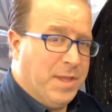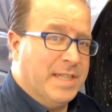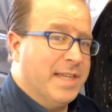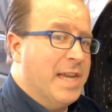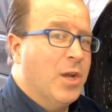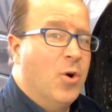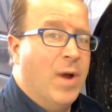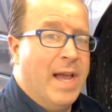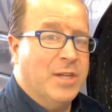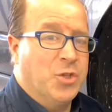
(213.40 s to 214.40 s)
that can go
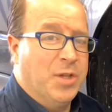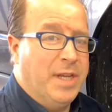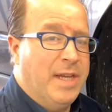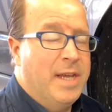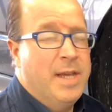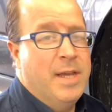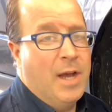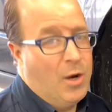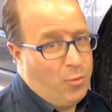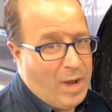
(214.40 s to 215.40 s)
actually
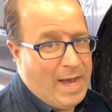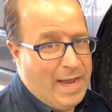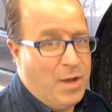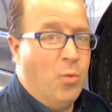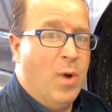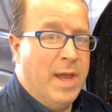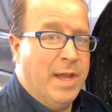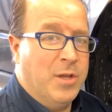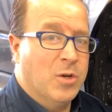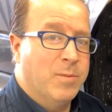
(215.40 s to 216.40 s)
awry when
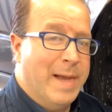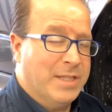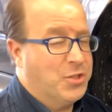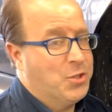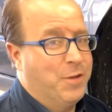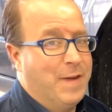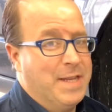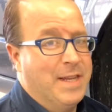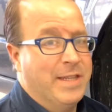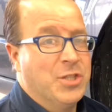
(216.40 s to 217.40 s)
your master certified
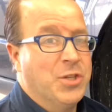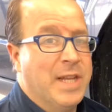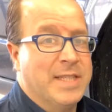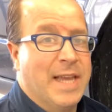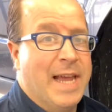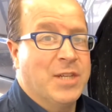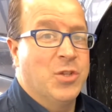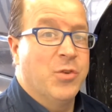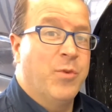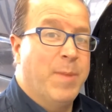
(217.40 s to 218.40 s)
technician is actually
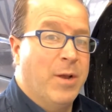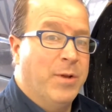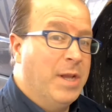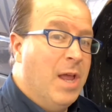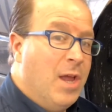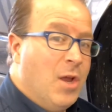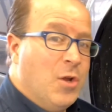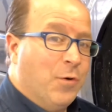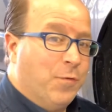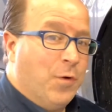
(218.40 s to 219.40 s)
repairing your
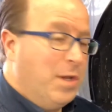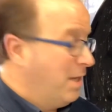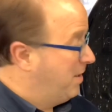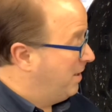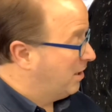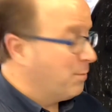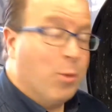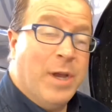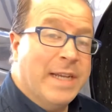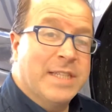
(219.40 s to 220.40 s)
front disc
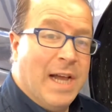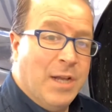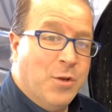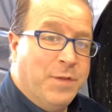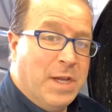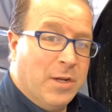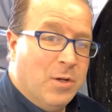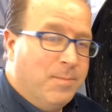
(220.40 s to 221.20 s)
brakes on your vehicle.